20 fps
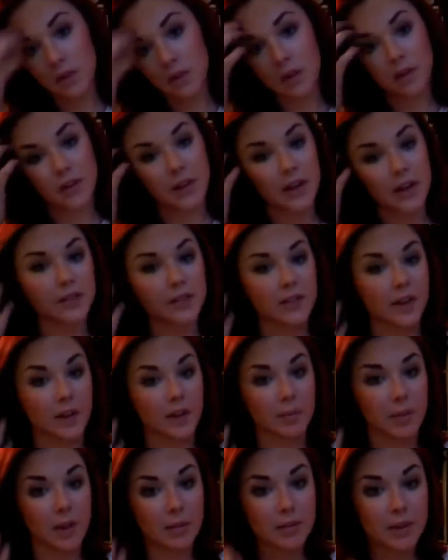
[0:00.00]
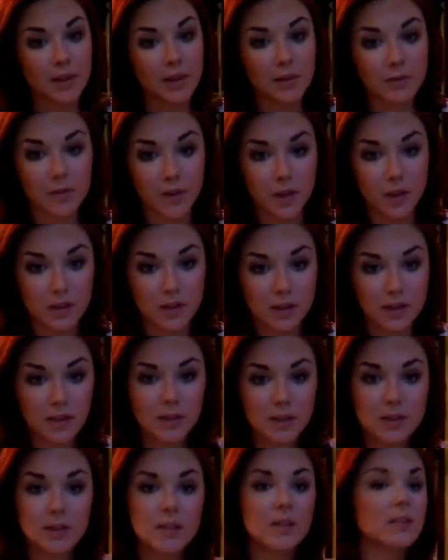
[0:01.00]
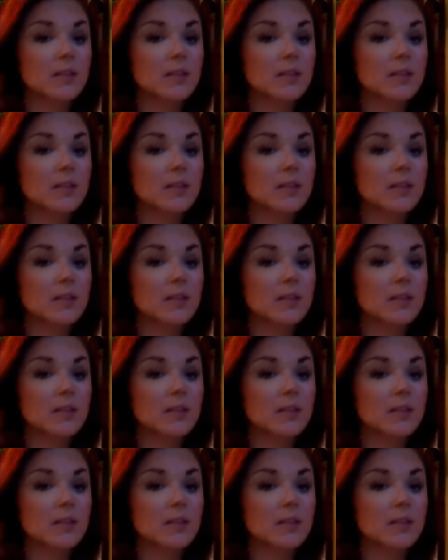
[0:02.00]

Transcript: And then I've got Maybelline Falsies,